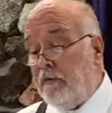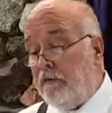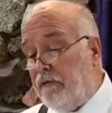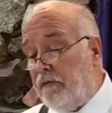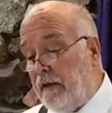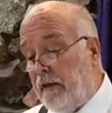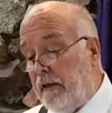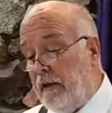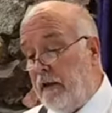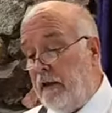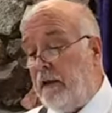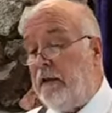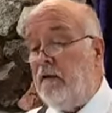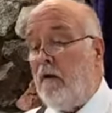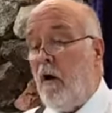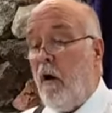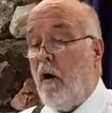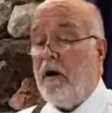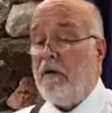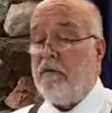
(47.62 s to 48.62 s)

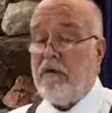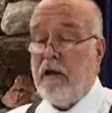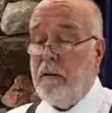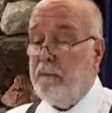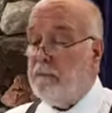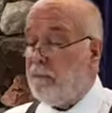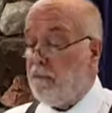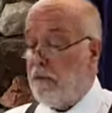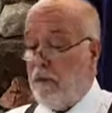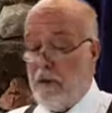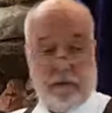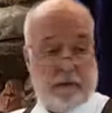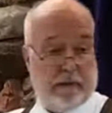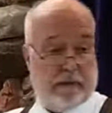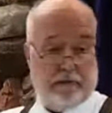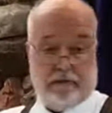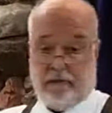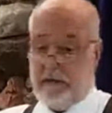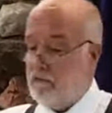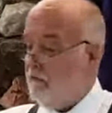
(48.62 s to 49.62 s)
seen are
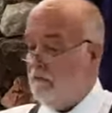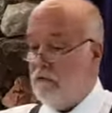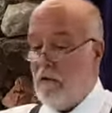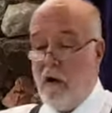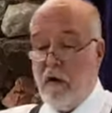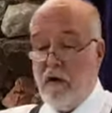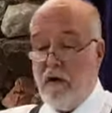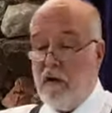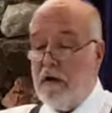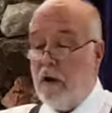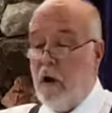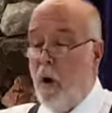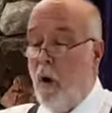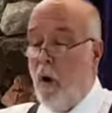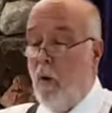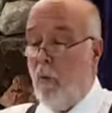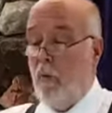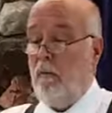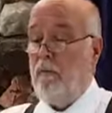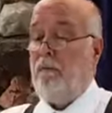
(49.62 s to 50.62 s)
temporary. This is all going to
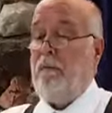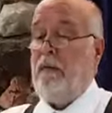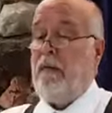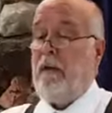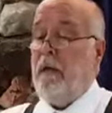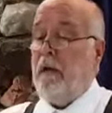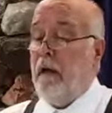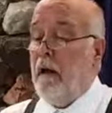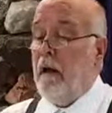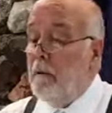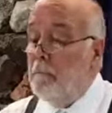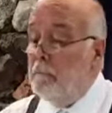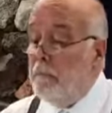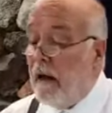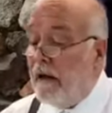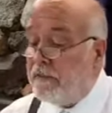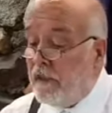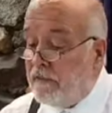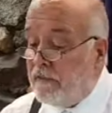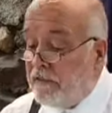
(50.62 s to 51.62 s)
go.
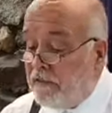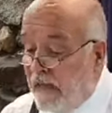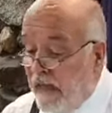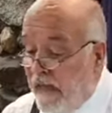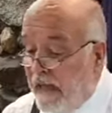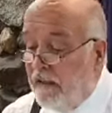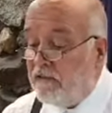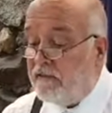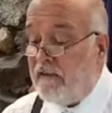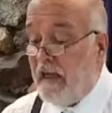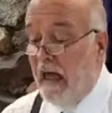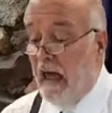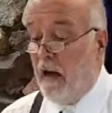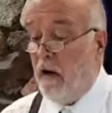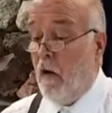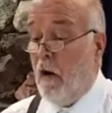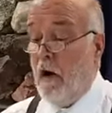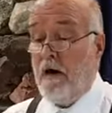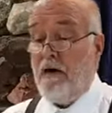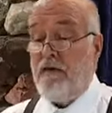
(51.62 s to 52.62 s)
But the things
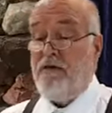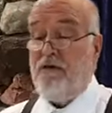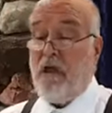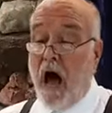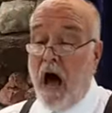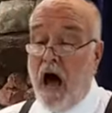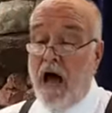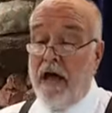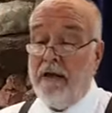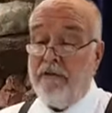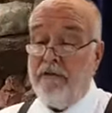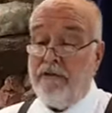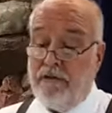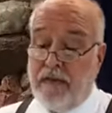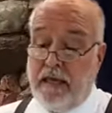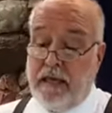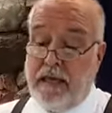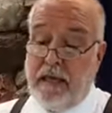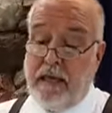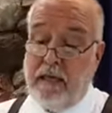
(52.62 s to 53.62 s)
that are
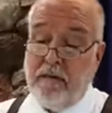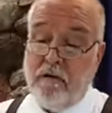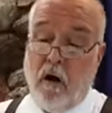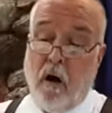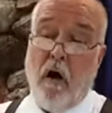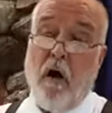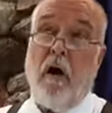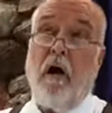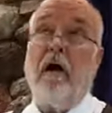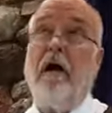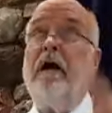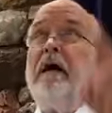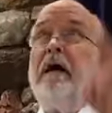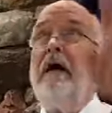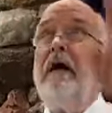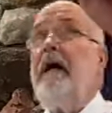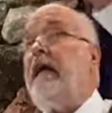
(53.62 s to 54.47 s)
not seen are